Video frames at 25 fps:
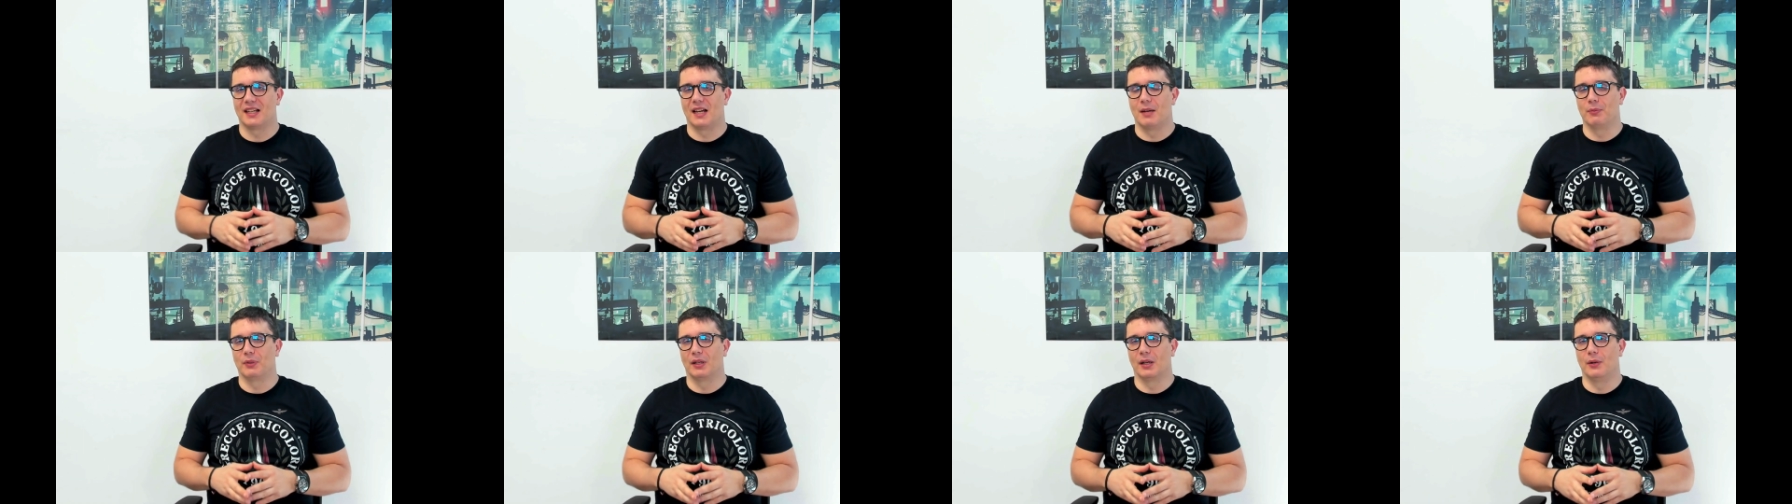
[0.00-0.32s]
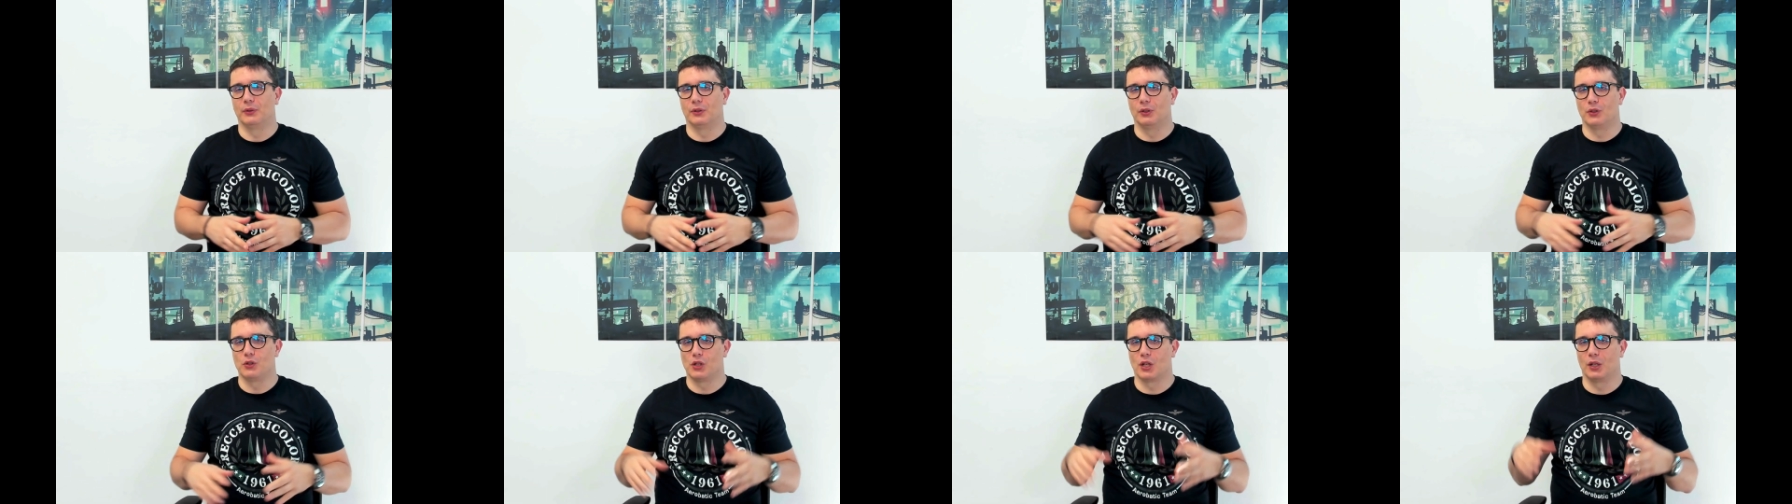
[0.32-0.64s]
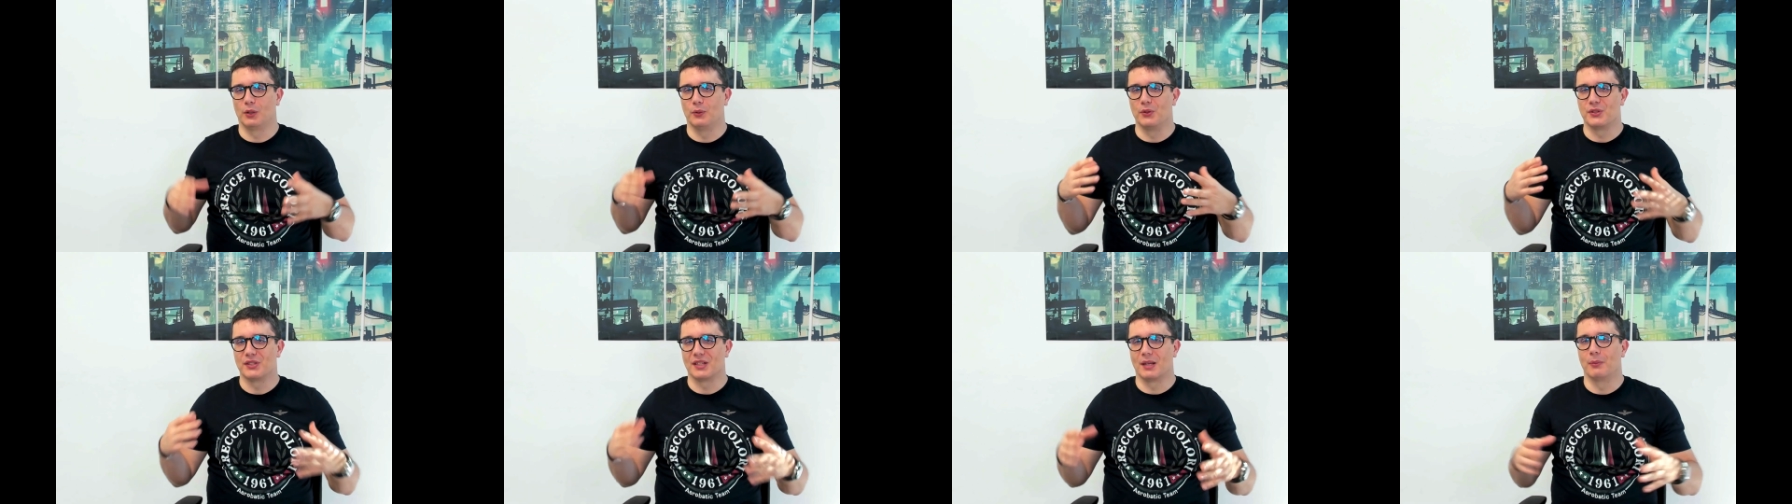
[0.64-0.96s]
I'm going to show
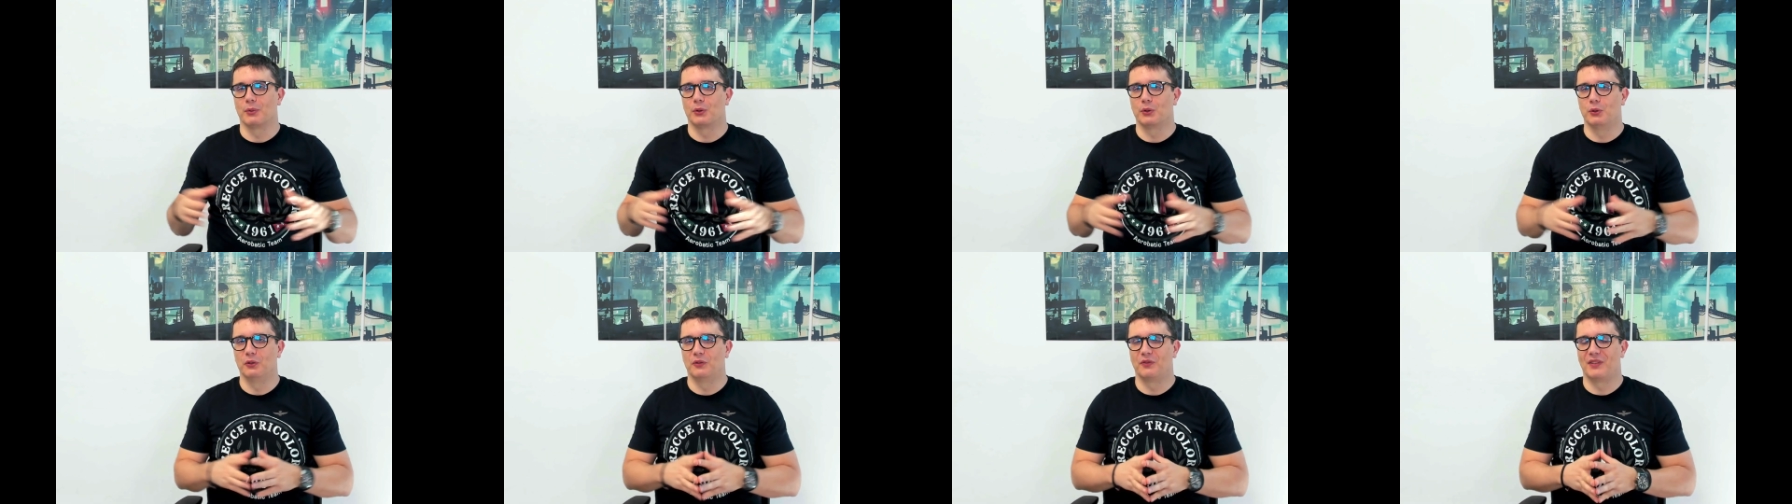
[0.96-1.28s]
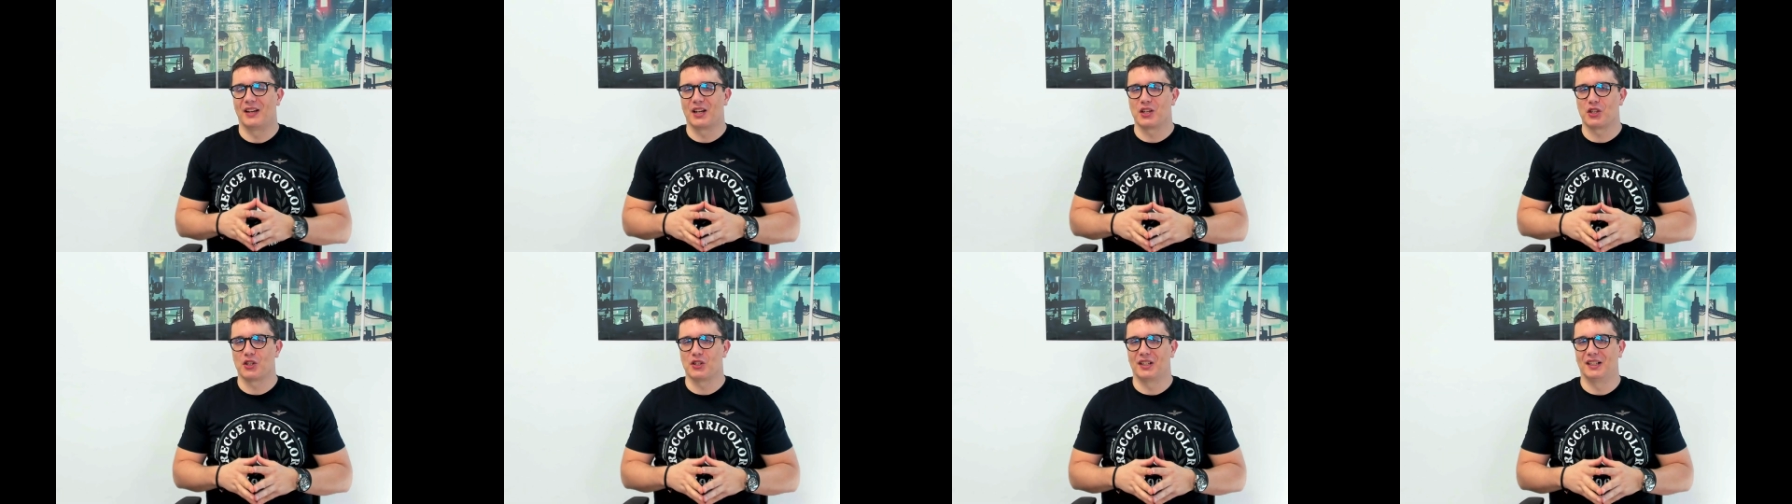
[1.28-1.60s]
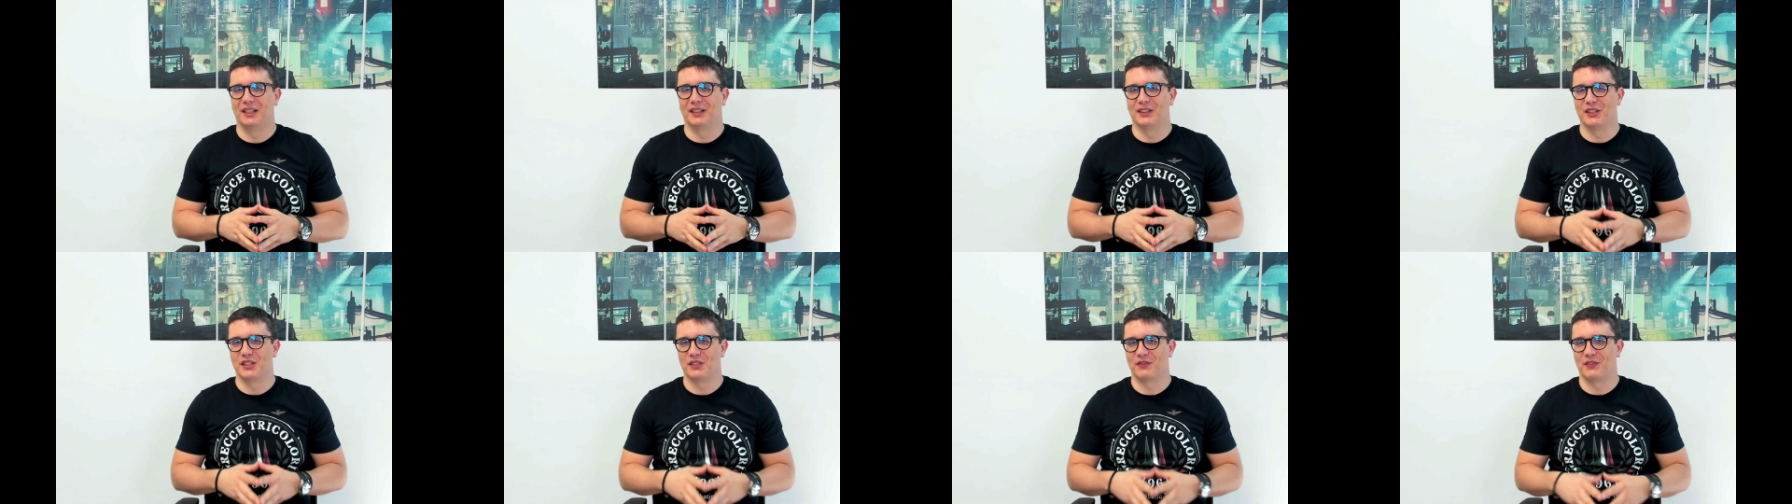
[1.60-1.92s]
you some cool
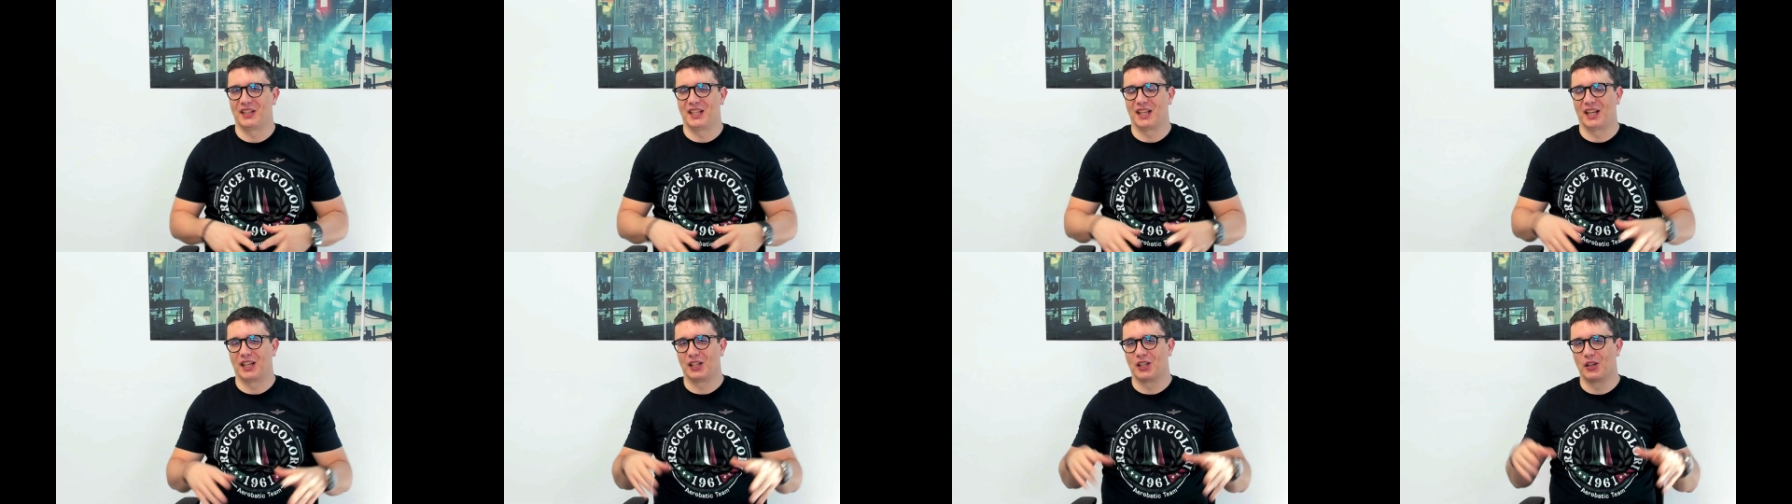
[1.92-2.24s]
functionalities that I'm